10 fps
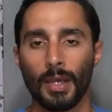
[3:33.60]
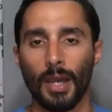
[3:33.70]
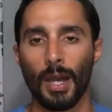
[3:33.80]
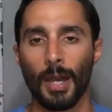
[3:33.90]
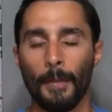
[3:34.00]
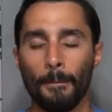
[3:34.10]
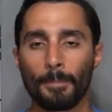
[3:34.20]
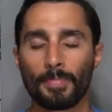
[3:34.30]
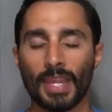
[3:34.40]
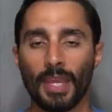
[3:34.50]
um,
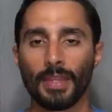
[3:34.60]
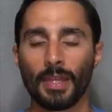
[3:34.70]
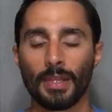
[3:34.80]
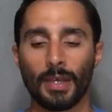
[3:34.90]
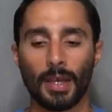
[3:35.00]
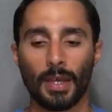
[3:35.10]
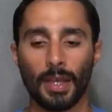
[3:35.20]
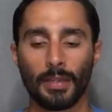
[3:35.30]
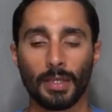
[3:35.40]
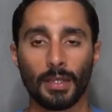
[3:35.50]
and then uh,
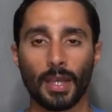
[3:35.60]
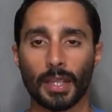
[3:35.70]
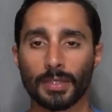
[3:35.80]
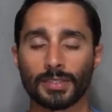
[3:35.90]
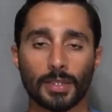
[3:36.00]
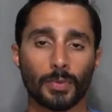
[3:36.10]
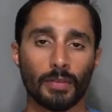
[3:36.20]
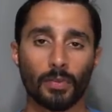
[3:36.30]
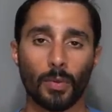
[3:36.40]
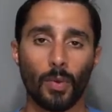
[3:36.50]
and then i can stick
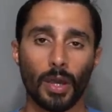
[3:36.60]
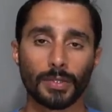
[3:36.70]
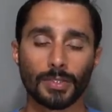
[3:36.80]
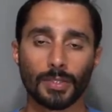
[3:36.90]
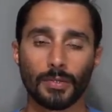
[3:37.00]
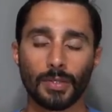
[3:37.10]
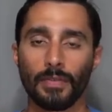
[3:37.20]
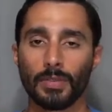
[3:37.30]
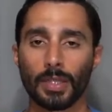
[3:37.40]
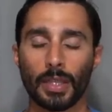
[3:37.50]
whatever i want so
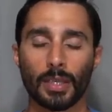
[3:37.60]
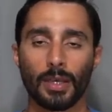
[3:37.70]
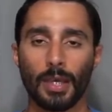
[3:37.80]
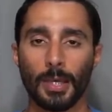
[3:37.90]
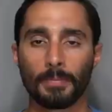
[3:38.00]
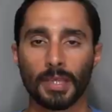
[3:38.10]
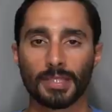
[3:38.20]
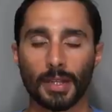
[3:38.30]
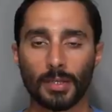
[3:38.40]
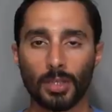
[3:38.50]
even like uh, a
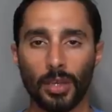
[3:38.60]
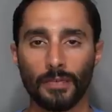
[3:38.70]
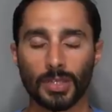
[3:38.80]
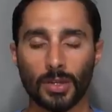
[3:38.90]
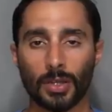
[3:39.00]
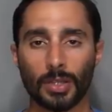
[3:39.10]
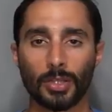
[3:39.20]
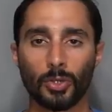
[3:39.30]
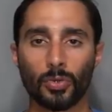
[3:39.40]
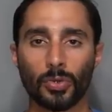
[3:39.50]
set of gloves that are on a
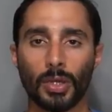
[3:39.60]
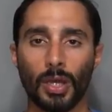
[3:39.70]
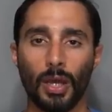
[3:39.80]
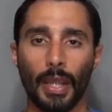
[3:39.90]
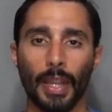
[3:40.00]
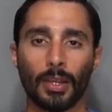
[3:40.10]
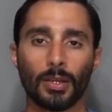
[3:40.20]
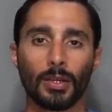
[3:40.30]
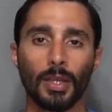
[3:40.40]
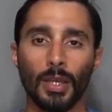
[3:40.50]
little uh,
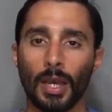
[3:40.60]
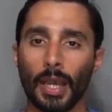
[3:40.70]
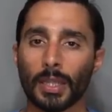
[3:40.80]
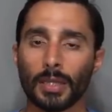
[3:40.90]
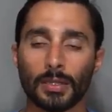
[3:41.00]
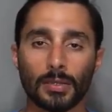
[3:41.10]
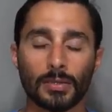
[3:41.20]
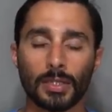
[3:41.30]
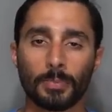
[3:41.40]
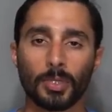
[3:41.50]
hanger i can
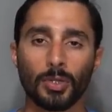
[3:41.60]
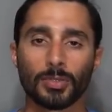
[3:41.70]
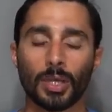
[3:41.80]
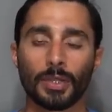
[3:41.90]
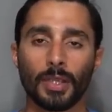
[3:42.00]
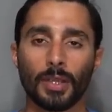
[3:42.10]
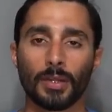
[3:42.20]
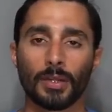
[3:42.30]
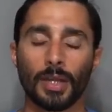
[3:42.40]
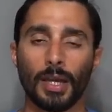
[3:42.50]
clip those on
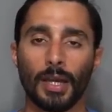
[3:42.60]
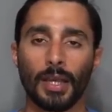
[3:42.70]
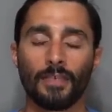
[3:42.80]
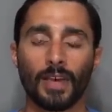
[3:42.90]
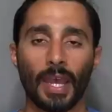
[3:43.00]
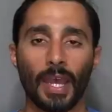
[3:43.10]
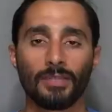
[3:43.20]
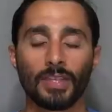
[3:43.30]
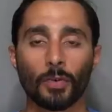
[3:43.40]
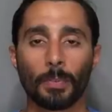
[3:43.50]
there uh, if i
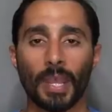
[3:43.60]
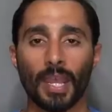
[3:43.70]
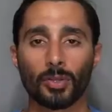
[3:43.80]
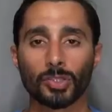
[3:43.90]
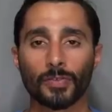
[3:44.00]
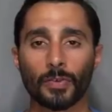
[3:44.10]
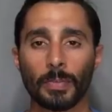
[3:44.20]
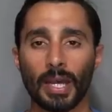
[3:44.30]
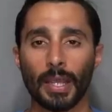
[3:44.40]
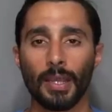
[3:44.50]
have different panels for
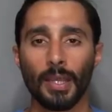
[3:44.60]
my